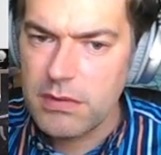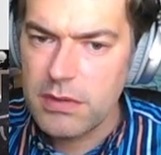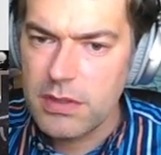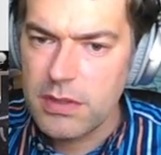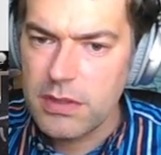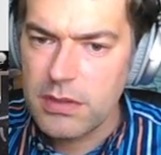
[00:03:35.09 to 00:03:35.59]

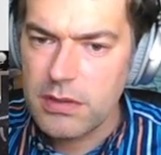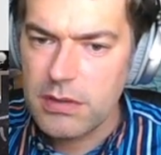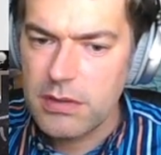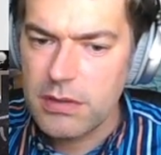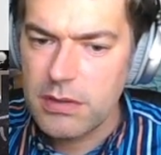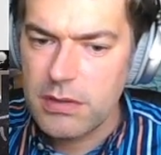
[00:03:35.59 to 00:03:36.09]

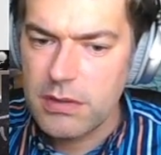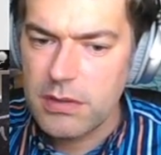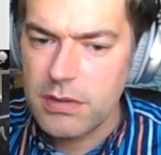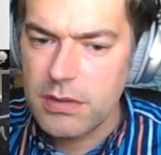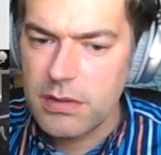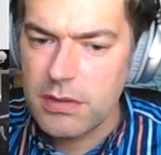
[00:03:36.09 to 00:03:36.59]

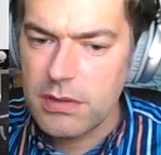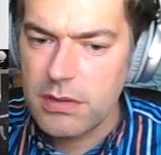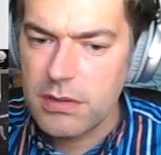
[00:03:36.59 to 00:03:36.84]
No one is speaking in this clip.